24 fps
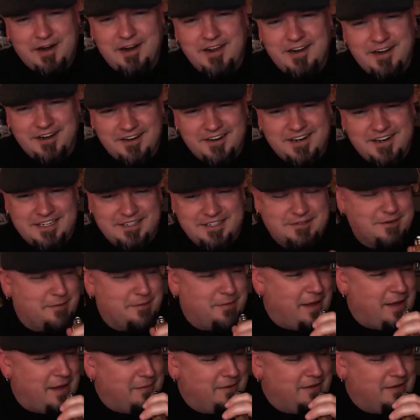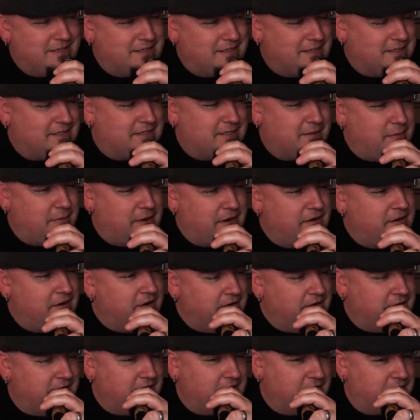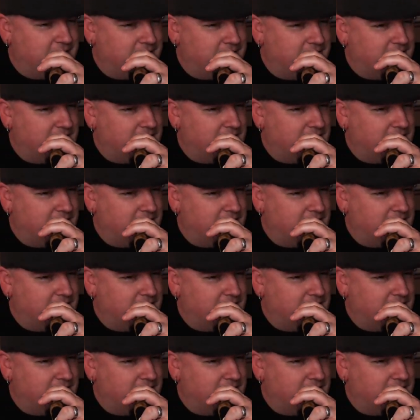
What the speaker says: to entry, babies. It's the barrier to entry.